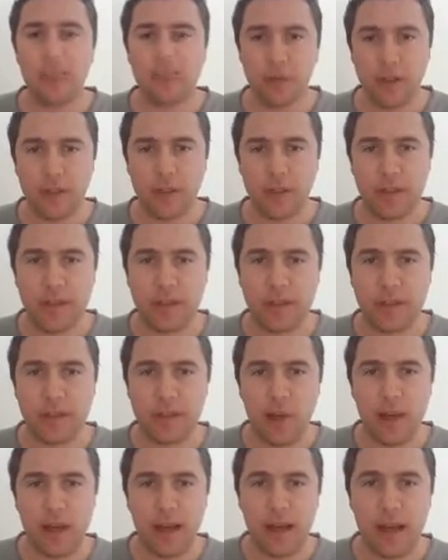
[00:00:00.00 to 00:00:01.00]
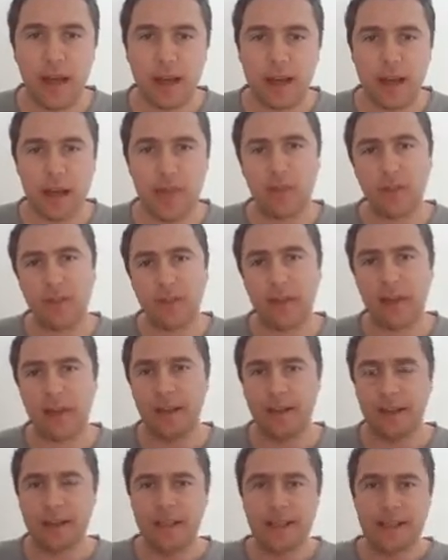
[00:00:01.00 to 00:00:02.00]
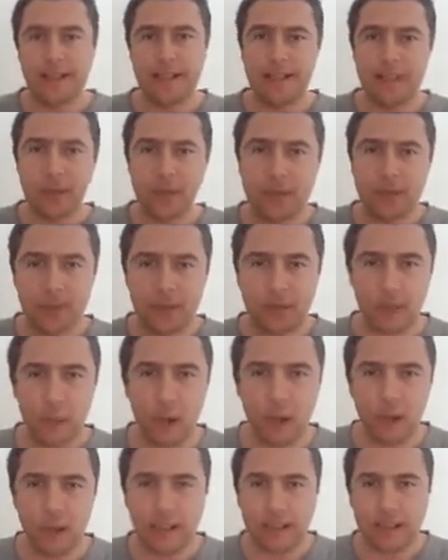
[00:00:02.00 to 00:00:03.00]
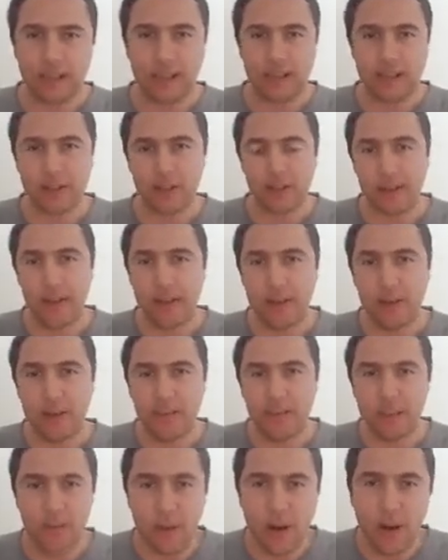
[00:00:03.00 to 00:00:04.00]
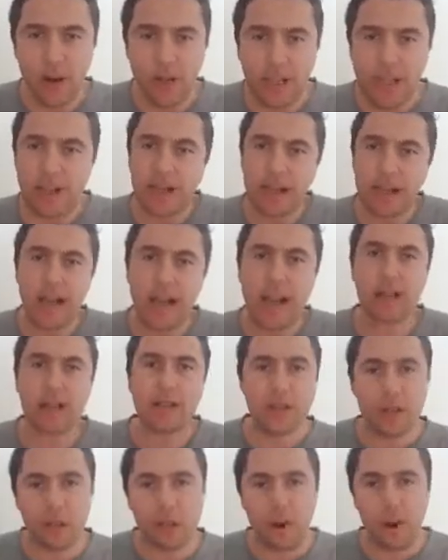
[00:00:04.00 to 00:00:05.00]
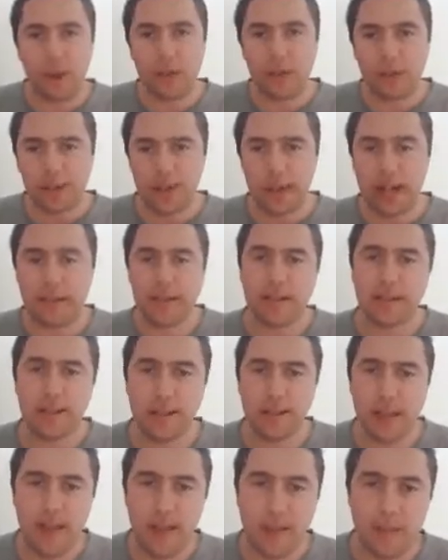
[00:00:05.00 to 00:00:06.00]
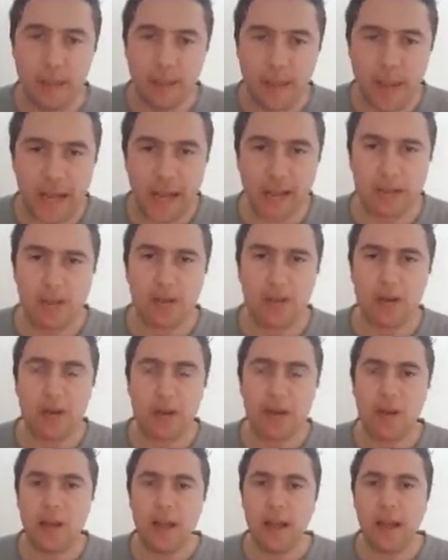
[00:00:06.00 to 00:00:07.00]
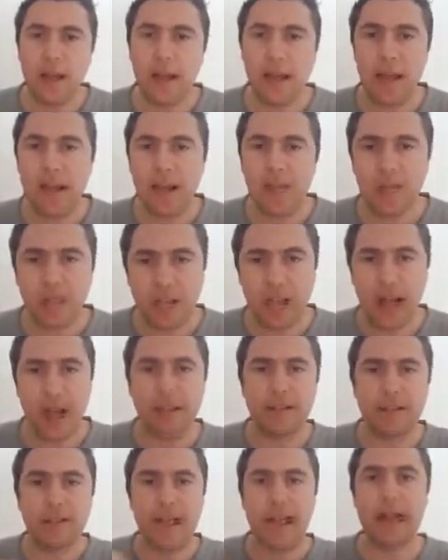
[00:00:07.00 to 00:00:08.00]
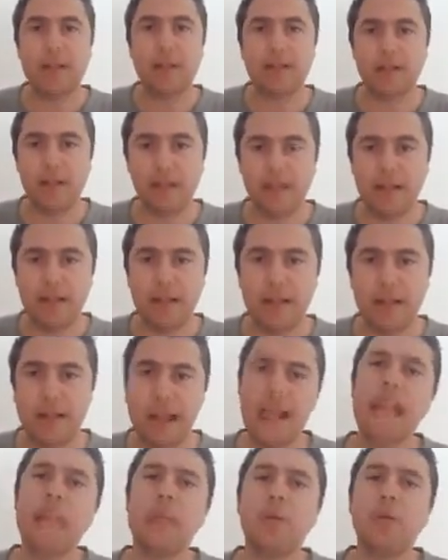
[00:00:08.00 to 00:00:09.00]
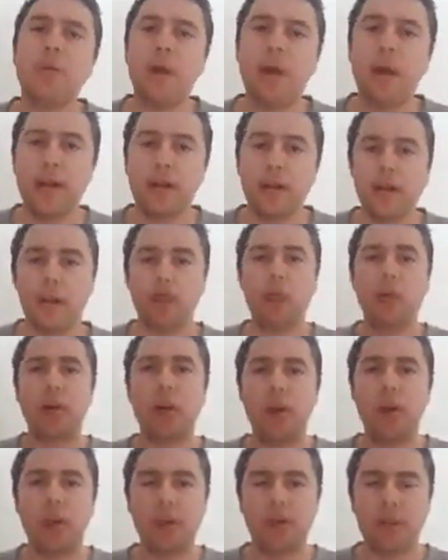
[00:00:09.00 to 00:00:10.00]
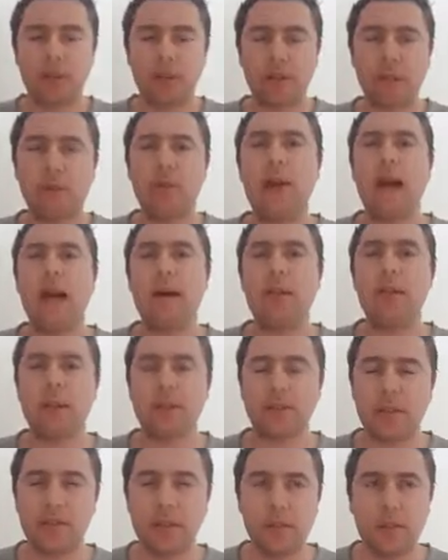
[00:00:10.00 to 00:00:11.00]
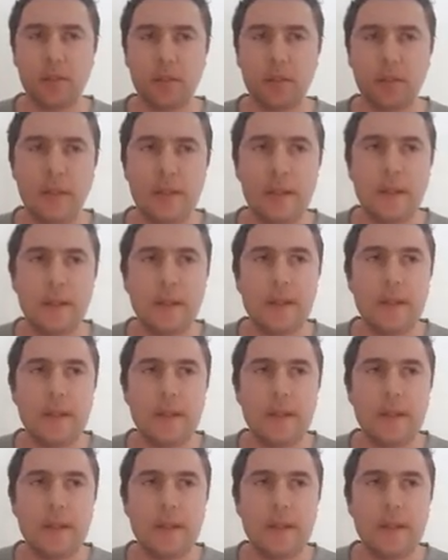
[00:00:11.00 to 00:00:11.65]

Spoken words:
theme, where kind of the smallest boy in class who always gets picked on turns out to be the hero and grows throughout the story.